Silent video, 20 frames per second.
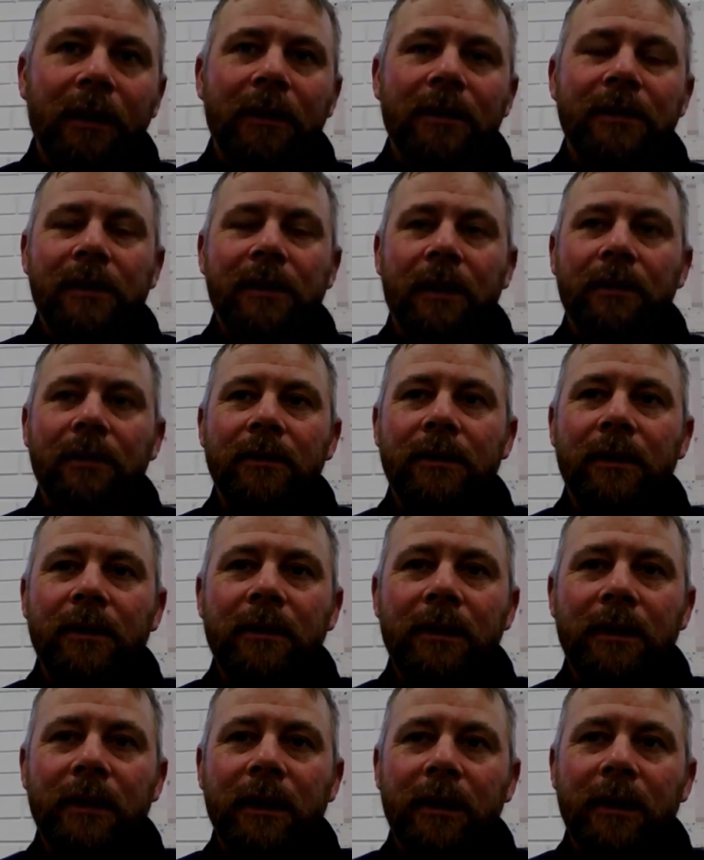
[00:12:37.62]
So
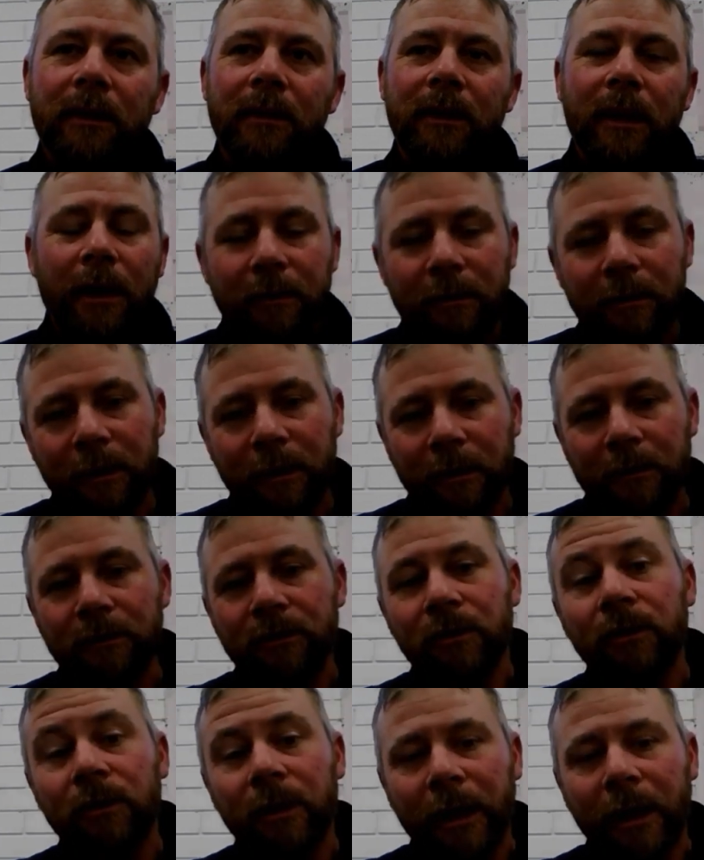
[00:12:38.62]
you can
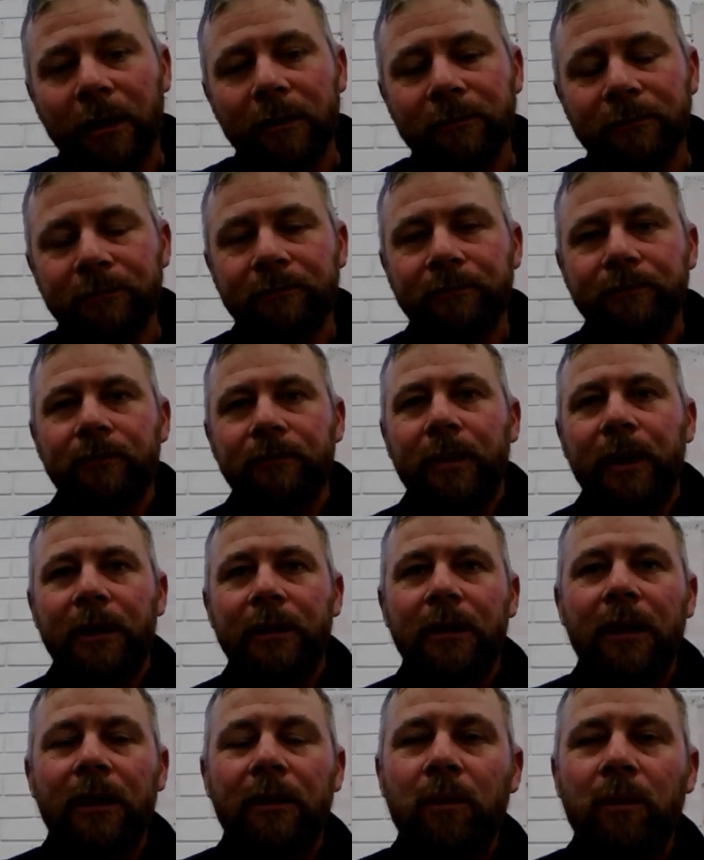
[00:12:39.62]
do that.
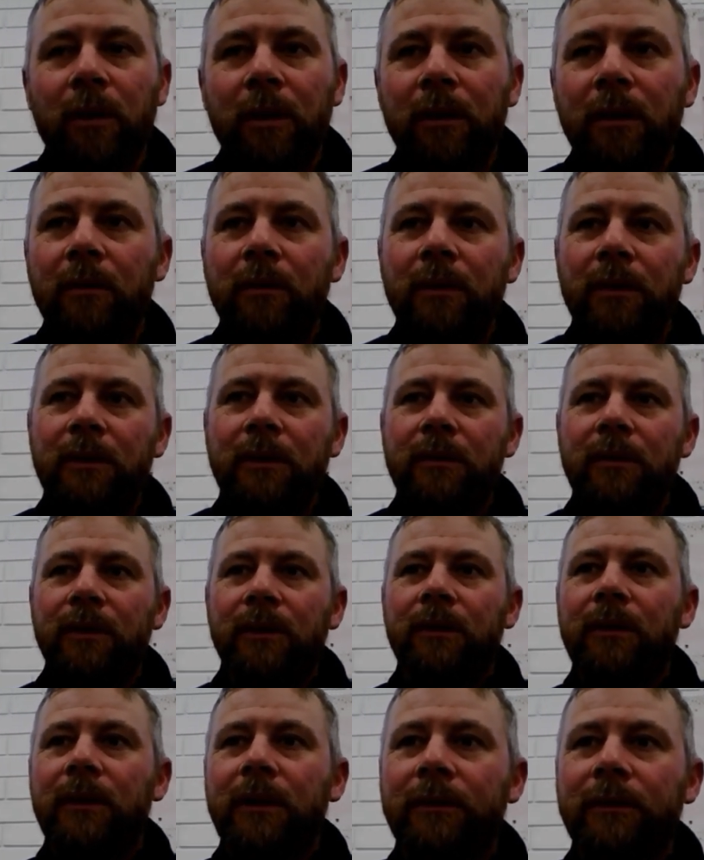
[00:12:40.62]
But what I would
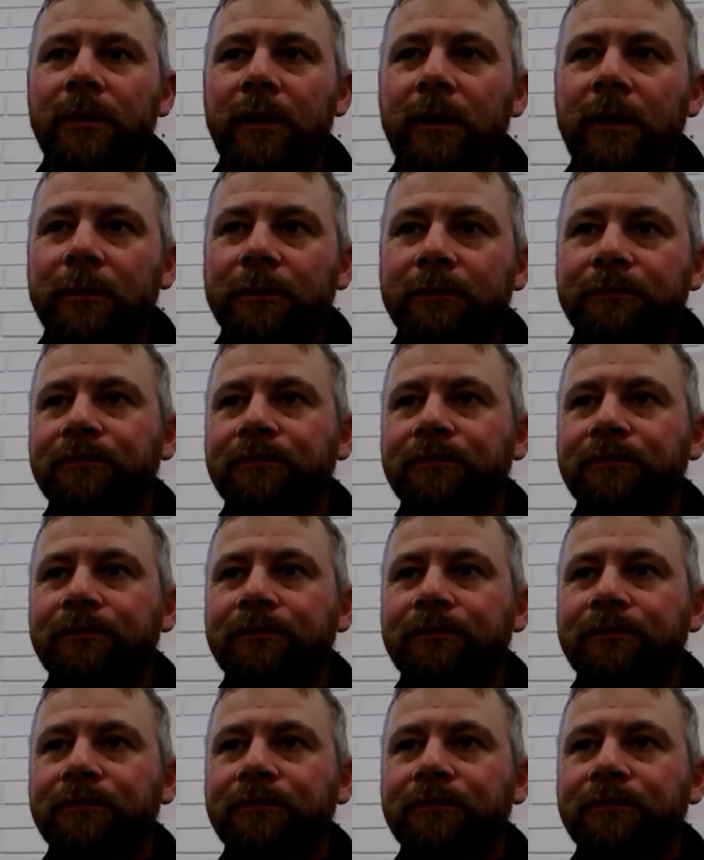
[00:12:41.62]
do if you